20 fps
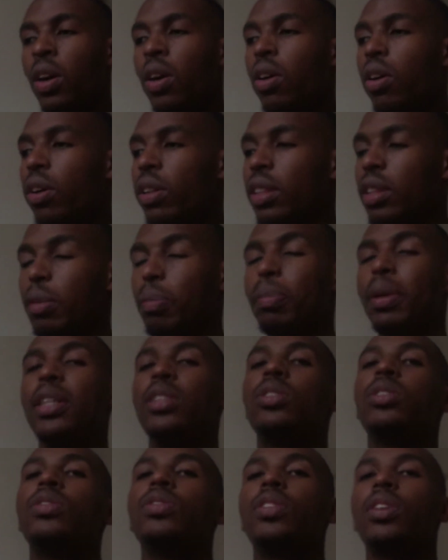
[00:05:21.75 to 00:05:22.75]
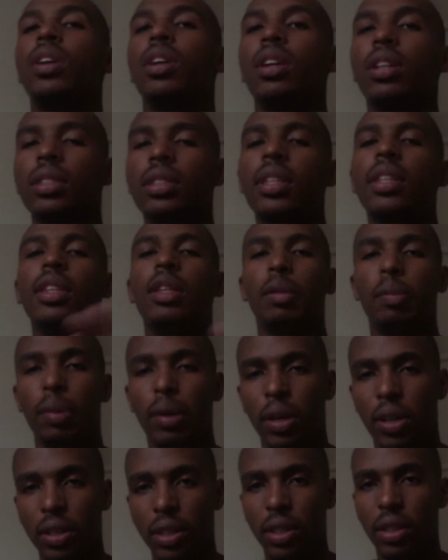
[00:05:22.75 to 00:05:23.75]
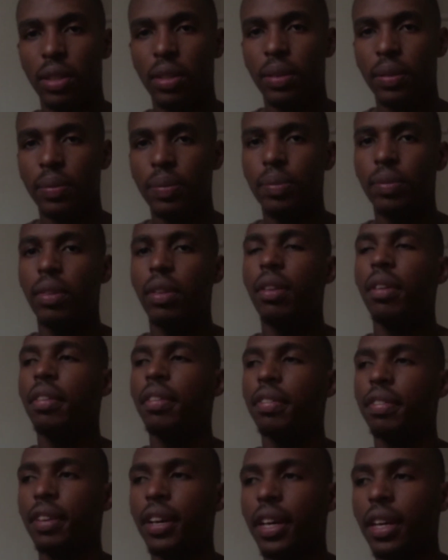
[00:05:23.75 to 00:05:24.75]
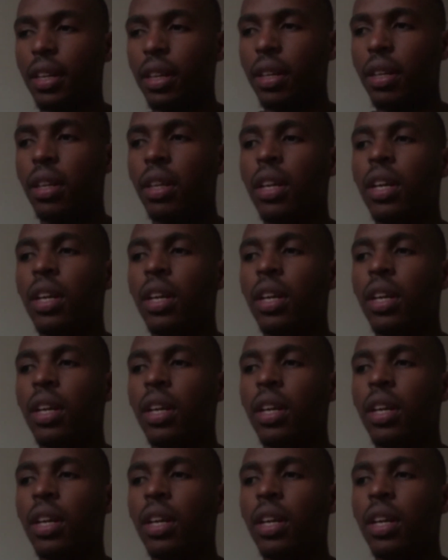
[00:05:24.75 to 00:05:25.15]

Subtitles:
on the patch of grass at the party. Fine.